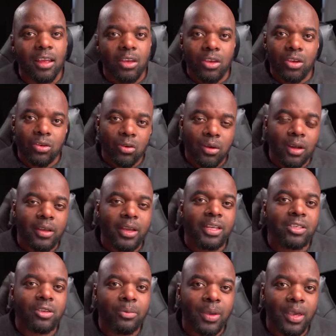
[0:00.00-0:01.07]
You are going
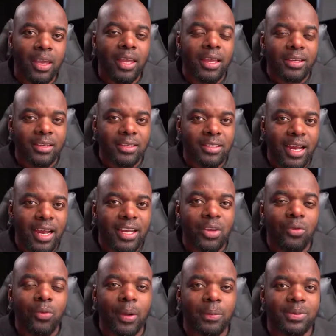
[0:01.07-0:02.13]
to be
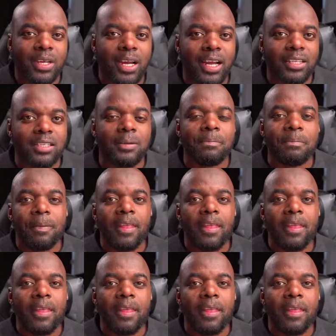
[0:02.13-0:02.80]
designing websites